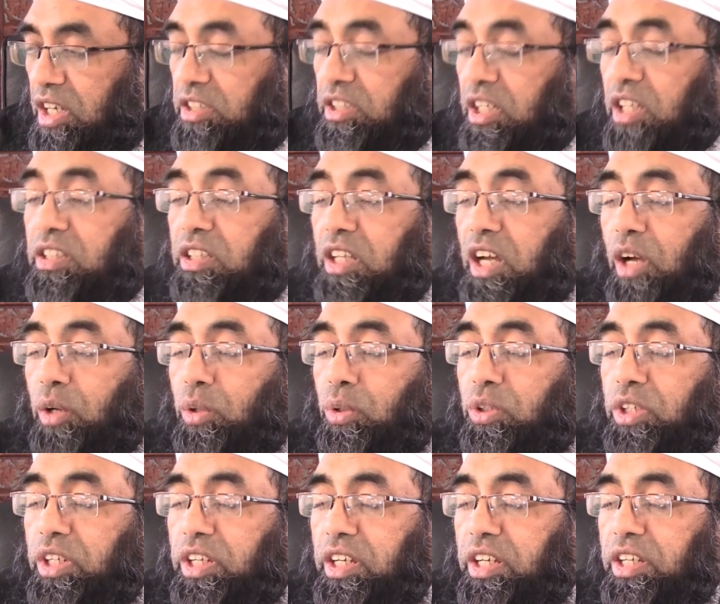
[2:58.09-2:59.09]

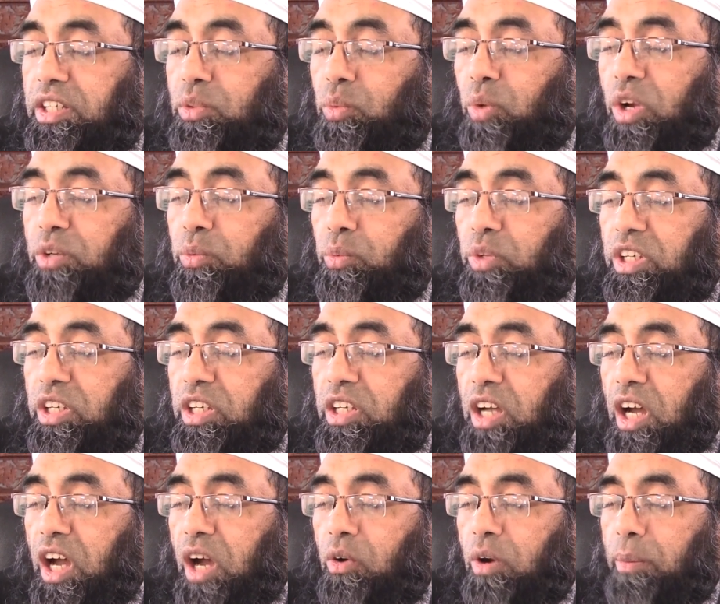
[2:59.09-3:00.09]
Tadda'un is
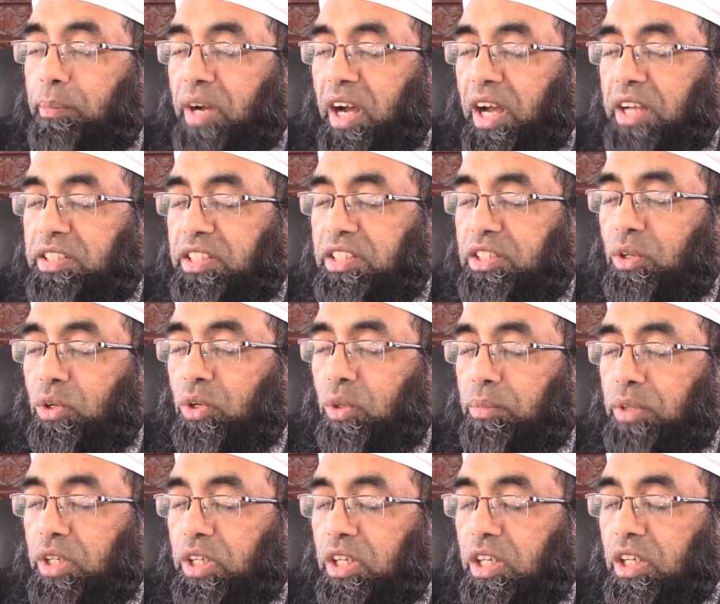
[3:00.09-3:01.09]
when our minds is going to
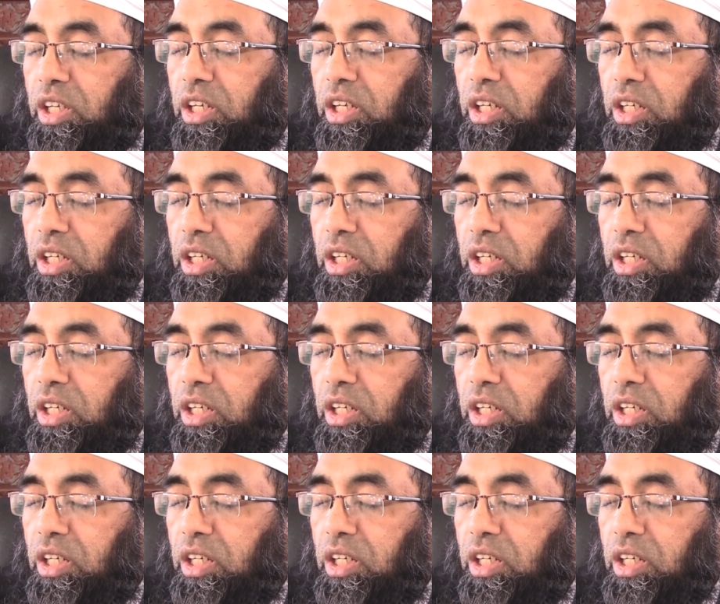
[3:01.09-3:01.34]
be